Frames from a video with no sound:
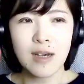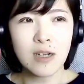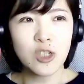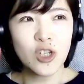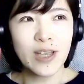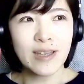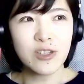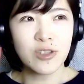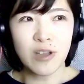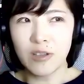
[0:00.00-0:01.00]

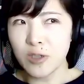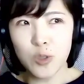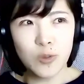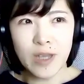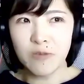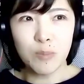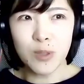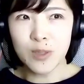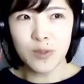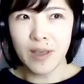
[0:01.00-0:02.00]
change, and others do that for
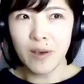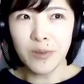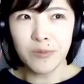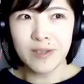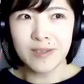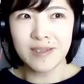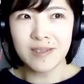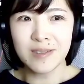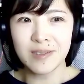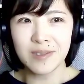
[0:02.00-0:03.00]
personal health
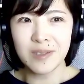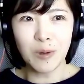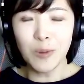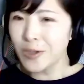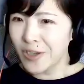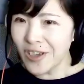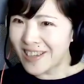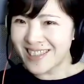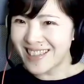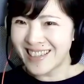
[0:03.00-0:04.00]
reasons. They're all
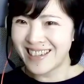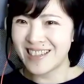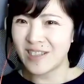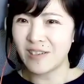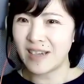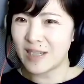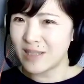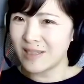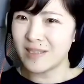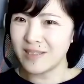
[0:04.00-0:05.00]
good, as long
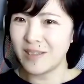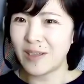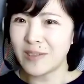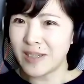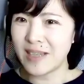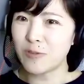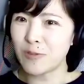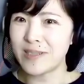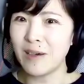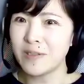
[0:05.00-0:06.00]
as, you know, the net
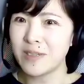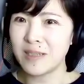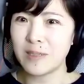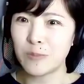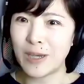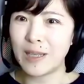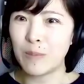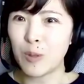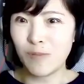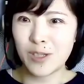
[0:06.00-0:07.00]
result is we're
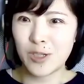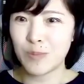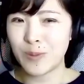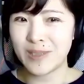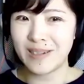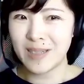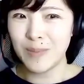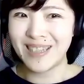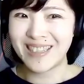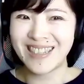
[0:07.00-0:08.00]
eating more vegetables and less
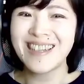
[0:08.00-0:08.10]
meat.